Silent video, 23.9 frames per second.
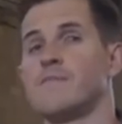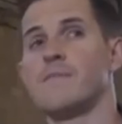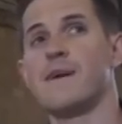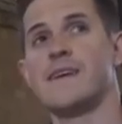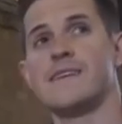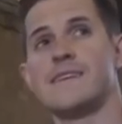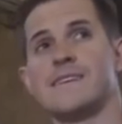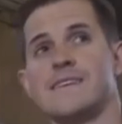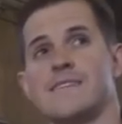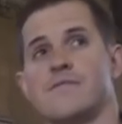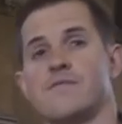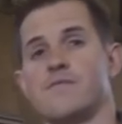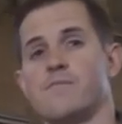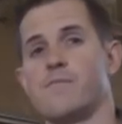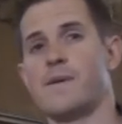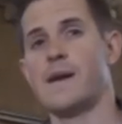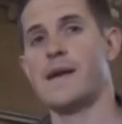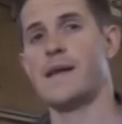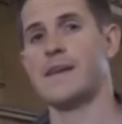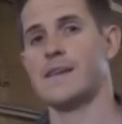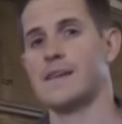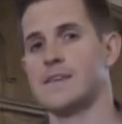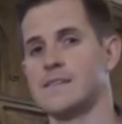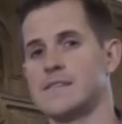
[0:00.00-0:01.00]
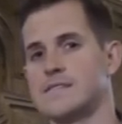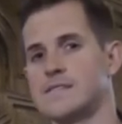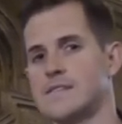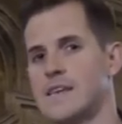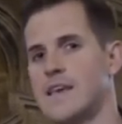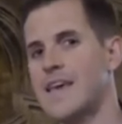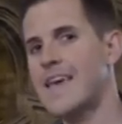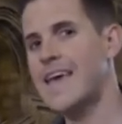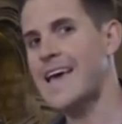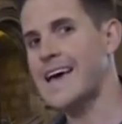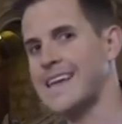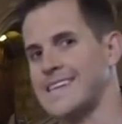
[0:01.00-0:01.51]
of the medieval palace.
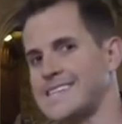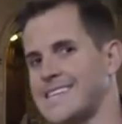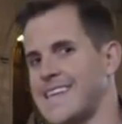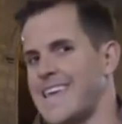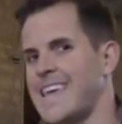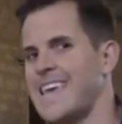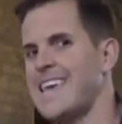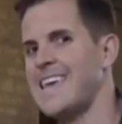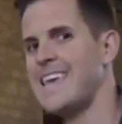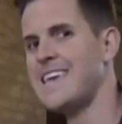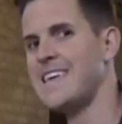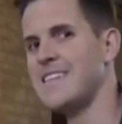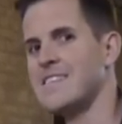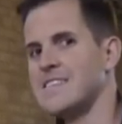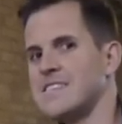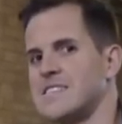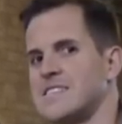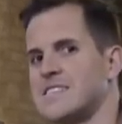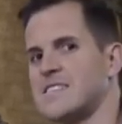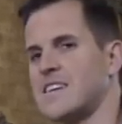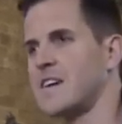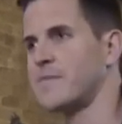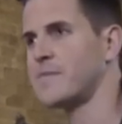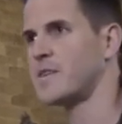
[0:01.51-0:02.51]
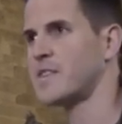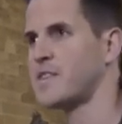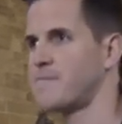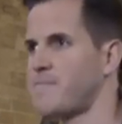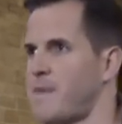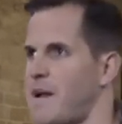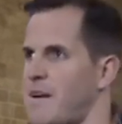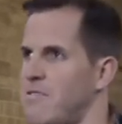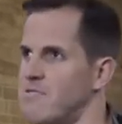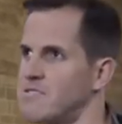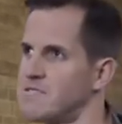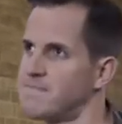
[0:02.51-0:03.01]
And it's here that Simon and the
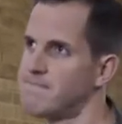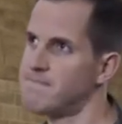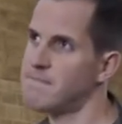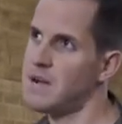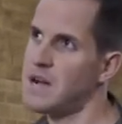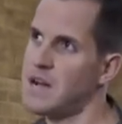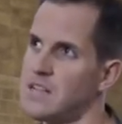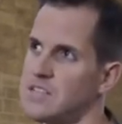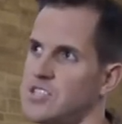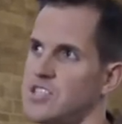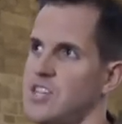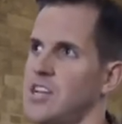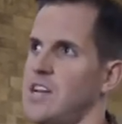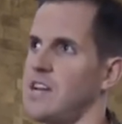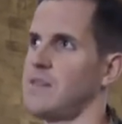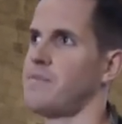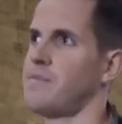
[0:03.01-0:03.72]
barons march